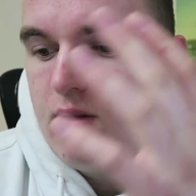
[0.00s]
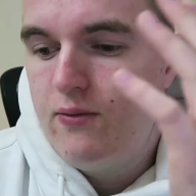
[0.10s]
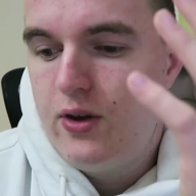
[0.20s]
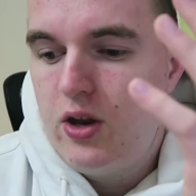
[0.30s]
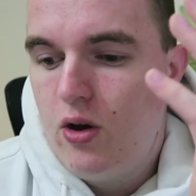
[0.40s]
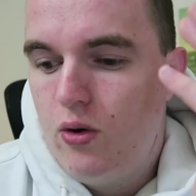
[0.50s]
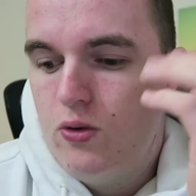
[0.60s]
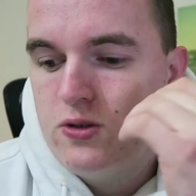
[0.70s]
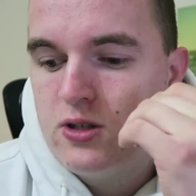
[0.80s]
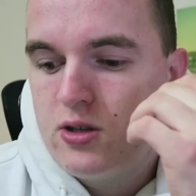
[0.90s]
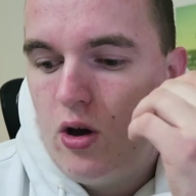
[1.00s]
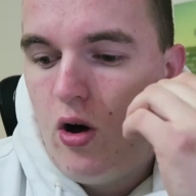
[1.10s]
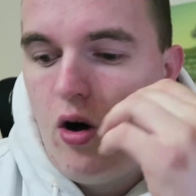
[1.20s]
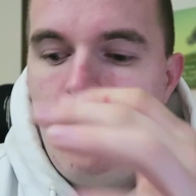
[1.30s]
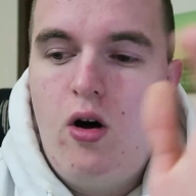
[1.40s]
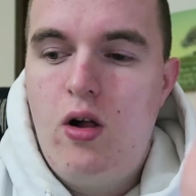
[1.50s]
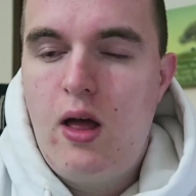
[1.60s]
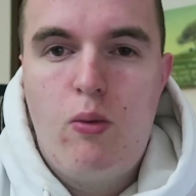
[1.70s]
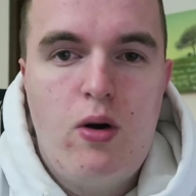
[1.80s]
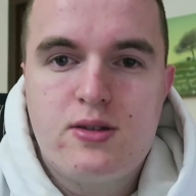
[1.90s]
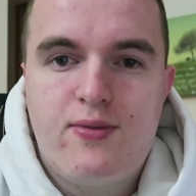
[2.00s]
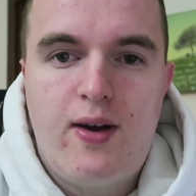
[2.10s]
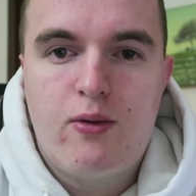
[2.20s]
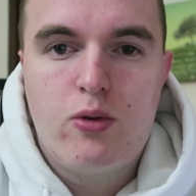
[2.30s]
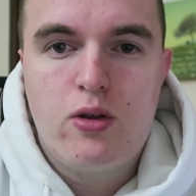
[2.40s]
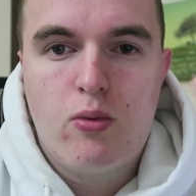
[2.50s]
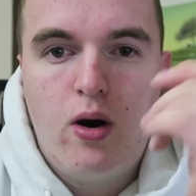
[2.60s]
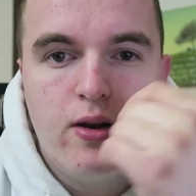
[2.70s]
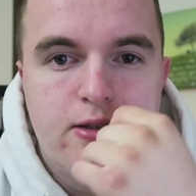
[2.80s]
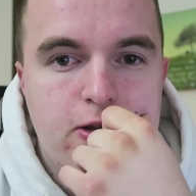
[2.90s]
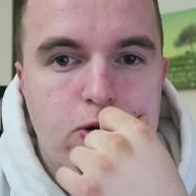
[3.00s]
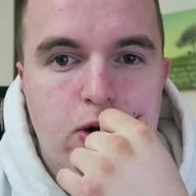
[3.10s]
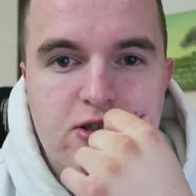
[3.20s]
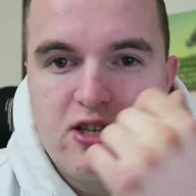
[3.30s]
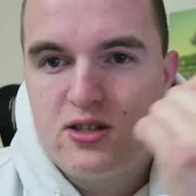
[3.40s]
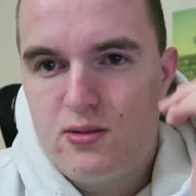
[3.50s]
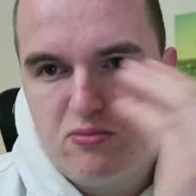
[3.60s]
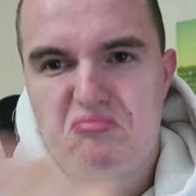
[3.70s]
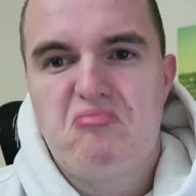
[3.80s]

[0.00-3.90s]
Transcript: videos all at once if I really wanted to and just